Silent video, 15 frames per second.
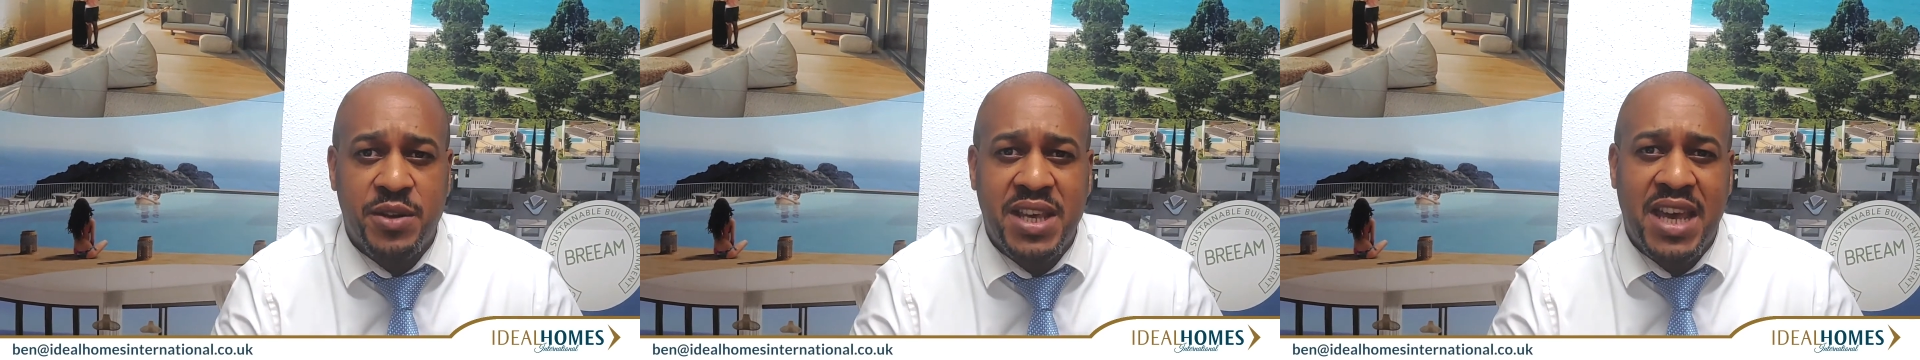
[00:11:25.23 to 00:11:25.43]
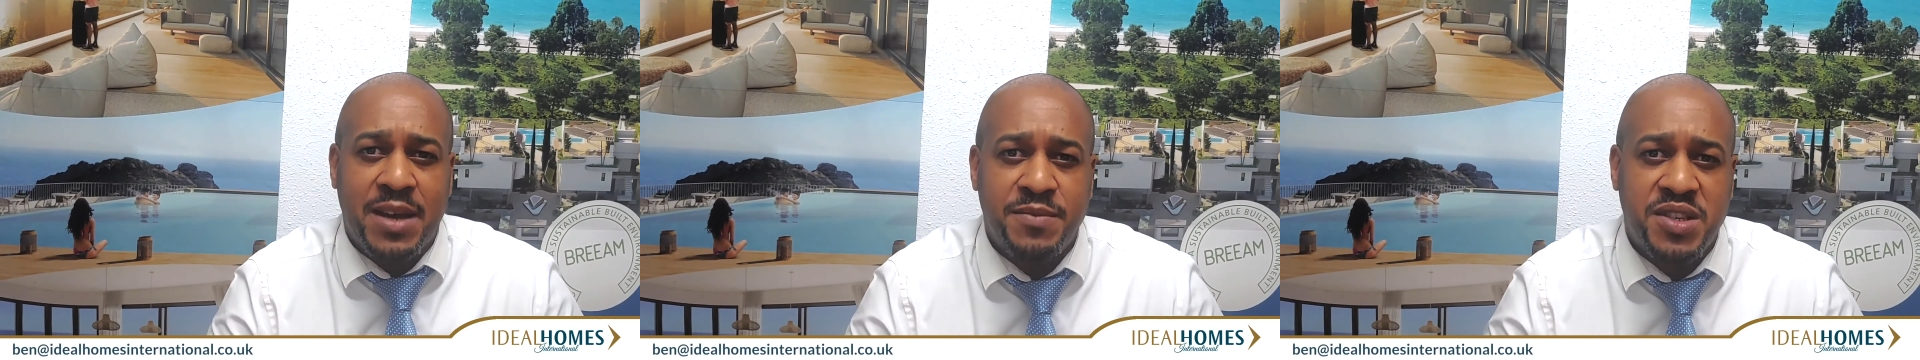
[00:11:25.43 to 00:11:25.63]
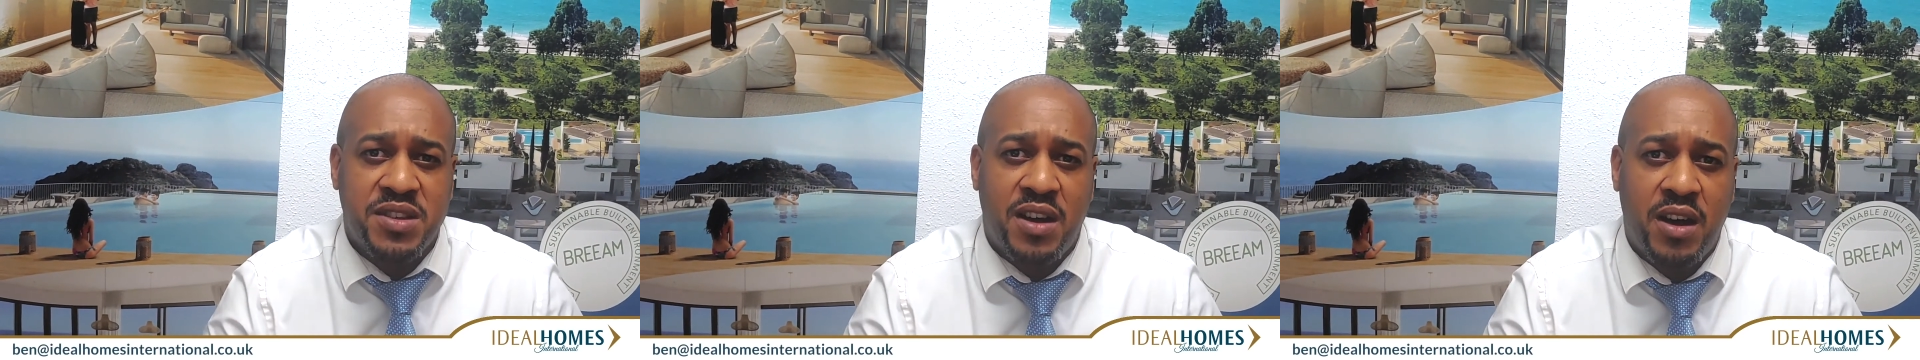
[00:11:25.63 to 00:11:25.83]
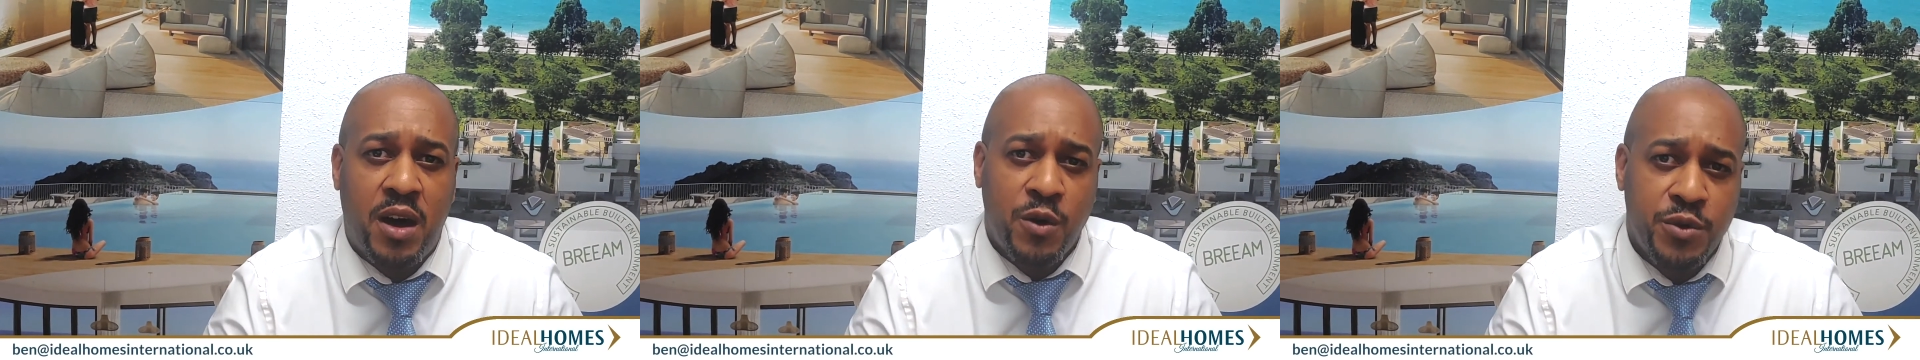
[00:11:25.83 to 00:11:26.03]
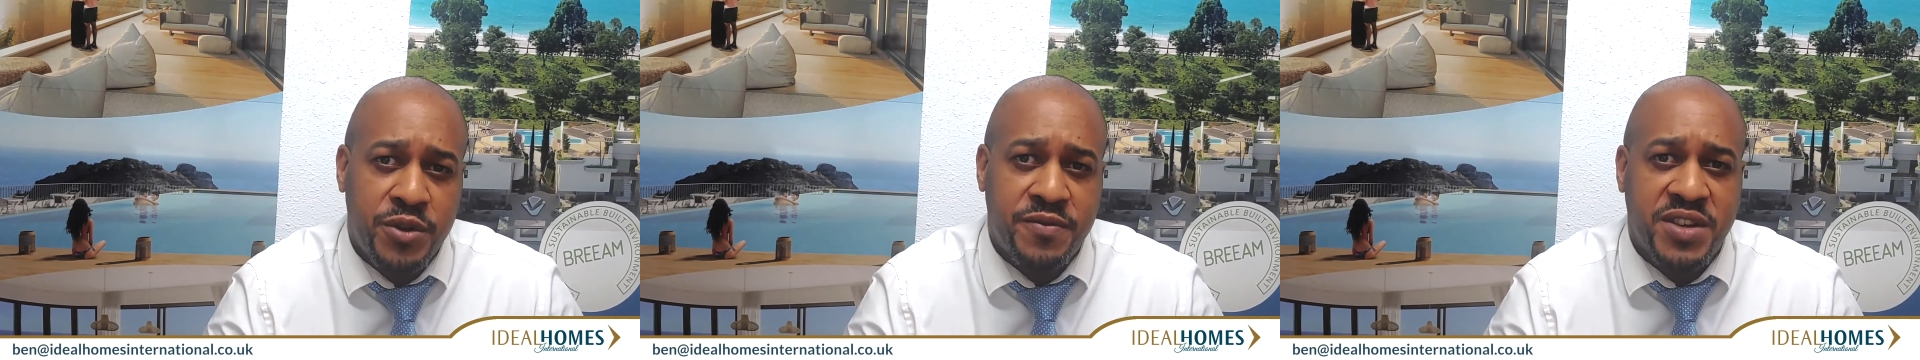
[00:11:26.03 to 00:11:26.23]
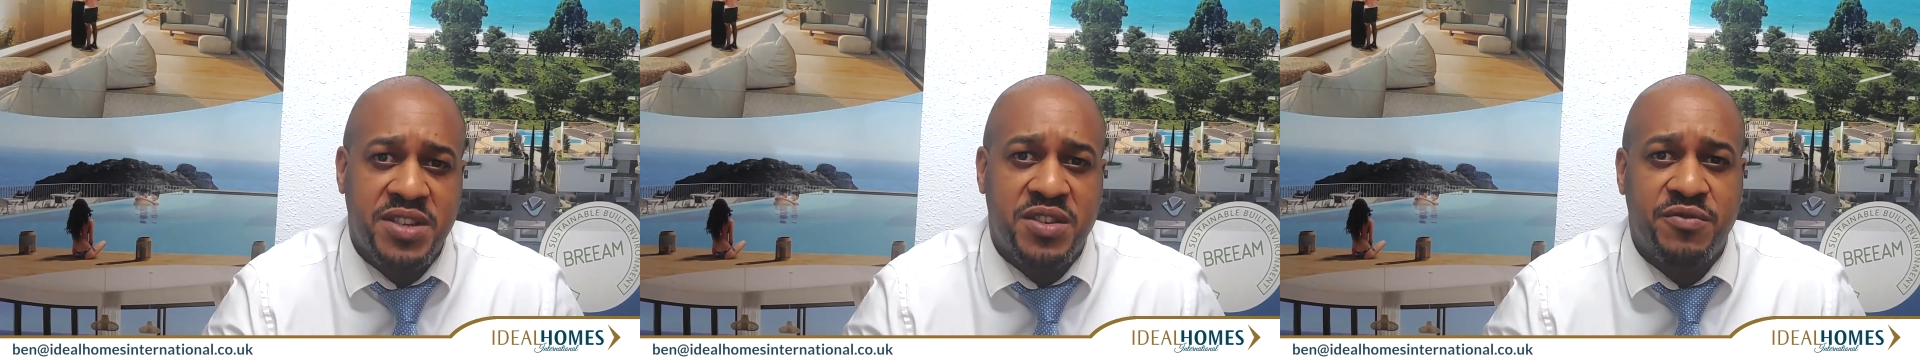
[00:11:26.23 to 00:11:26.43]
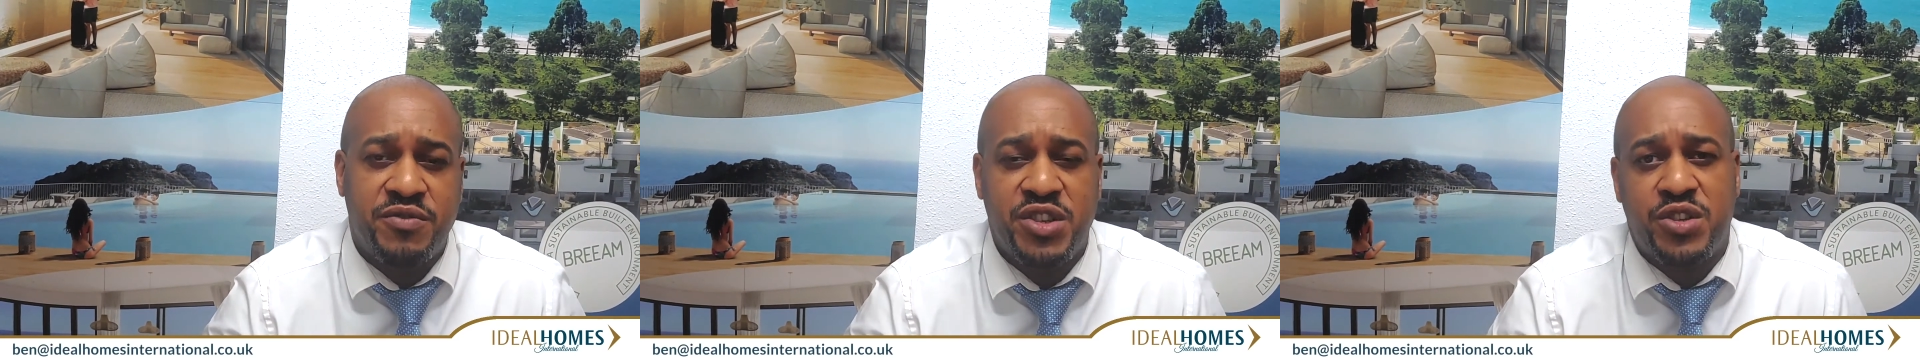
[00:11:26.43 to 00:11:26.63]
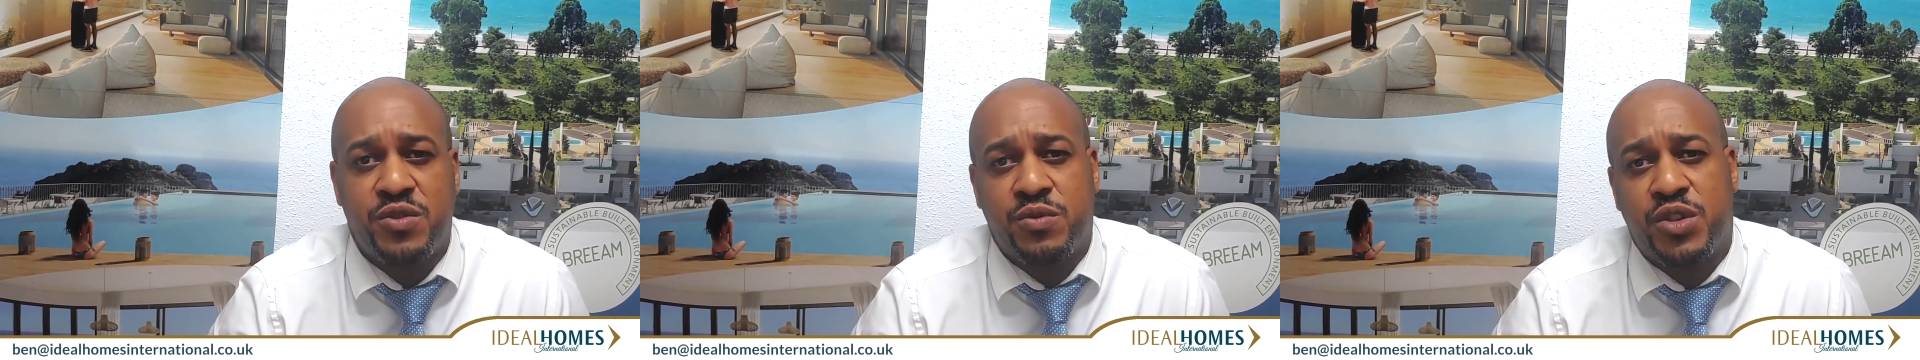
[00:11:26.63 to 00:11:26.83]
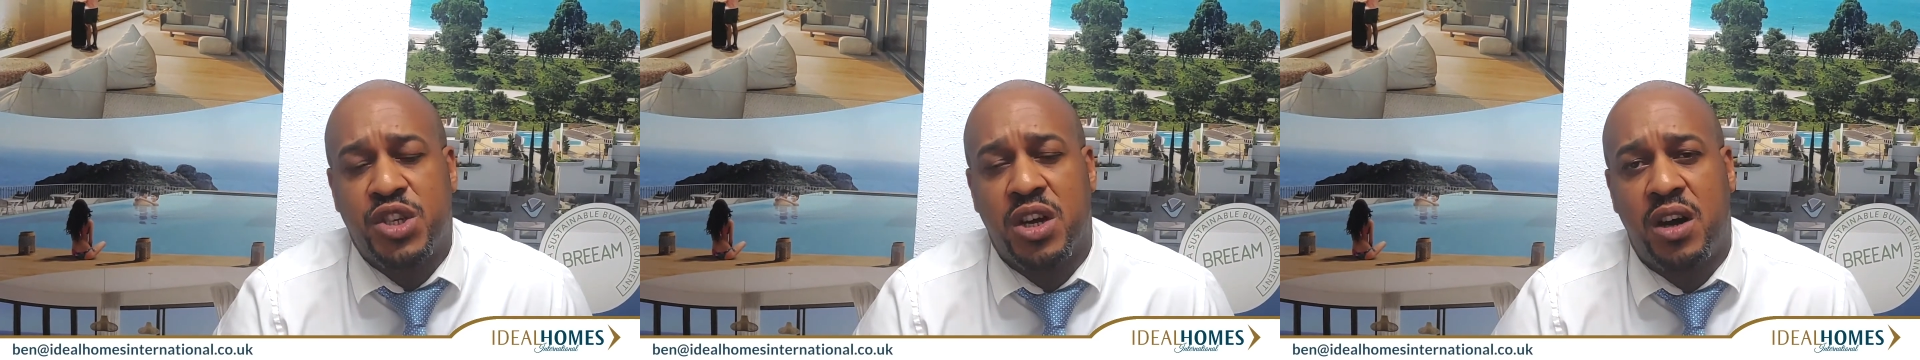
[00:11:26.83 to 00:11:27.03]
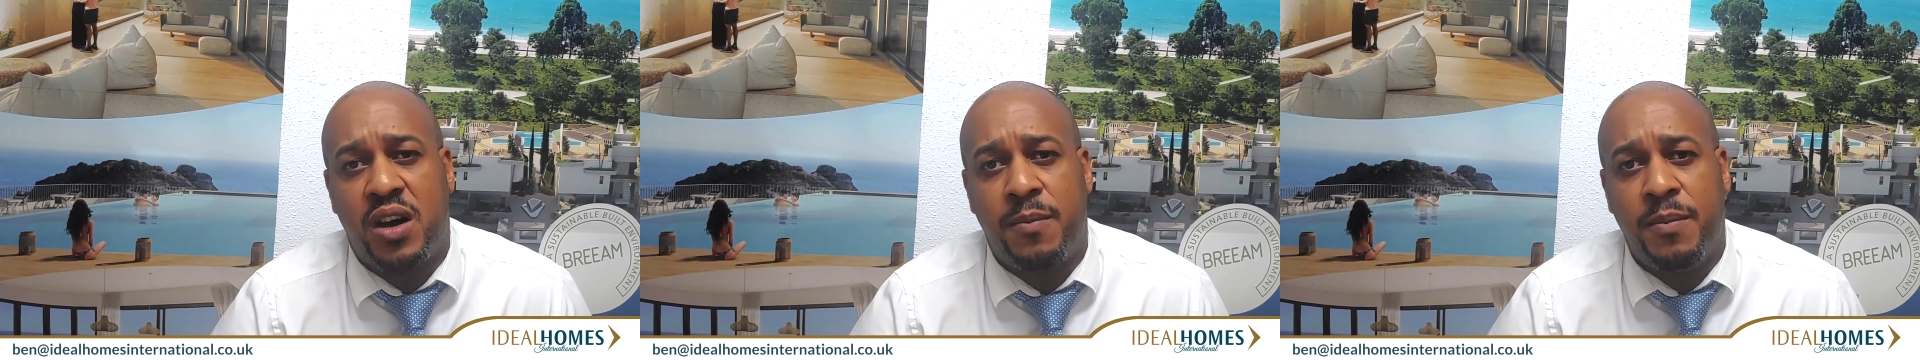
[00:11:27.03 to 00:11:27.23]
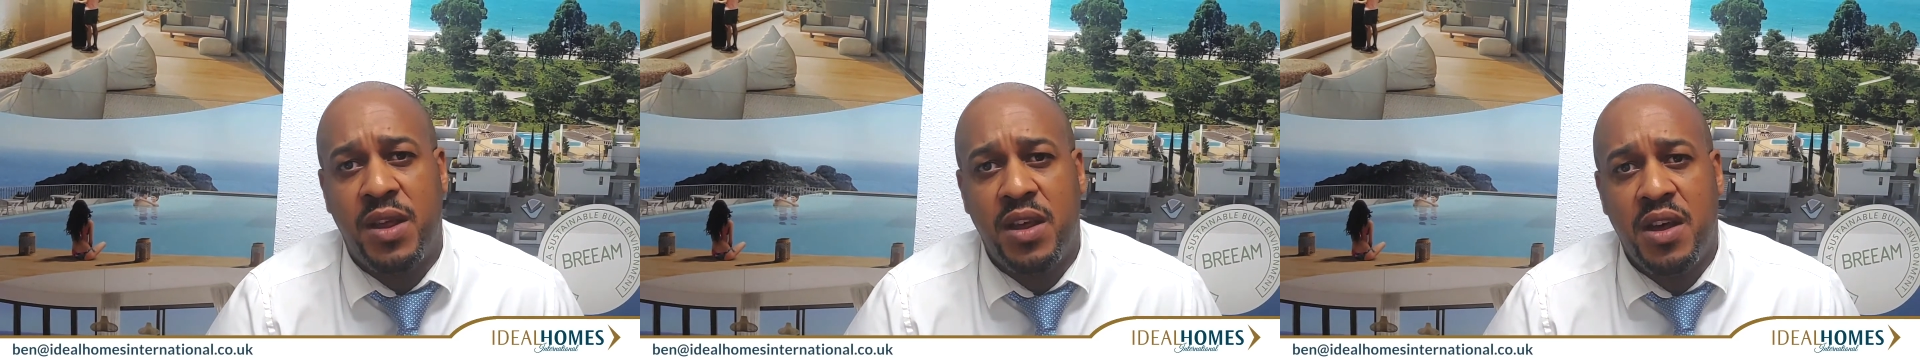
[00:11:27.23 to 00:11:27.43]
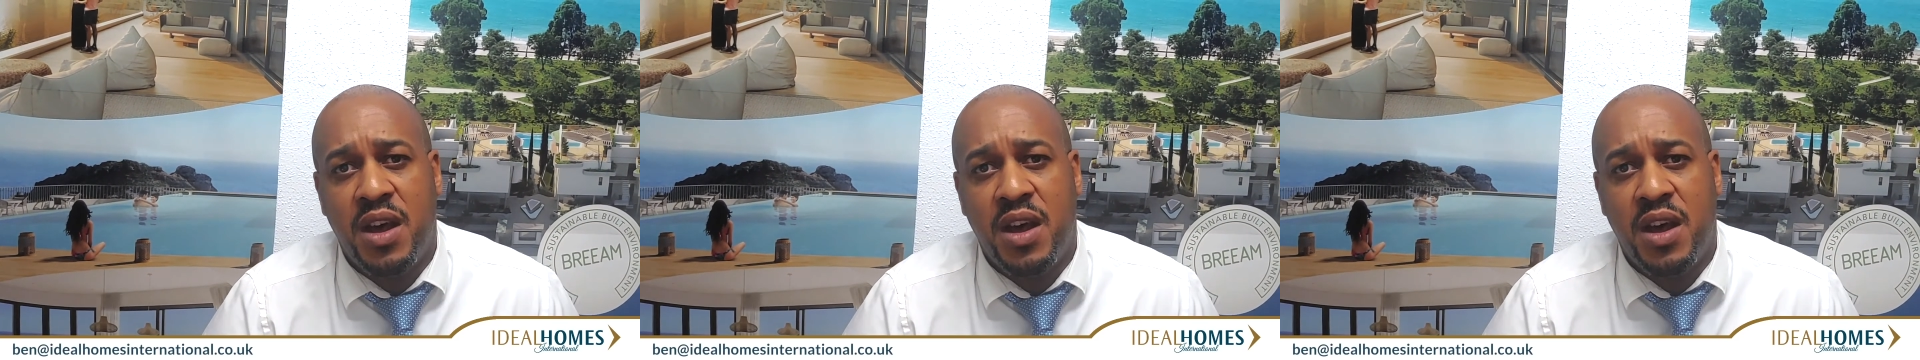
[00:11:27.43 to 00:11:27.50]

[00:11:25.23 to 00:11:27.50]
kept hold of its original charm,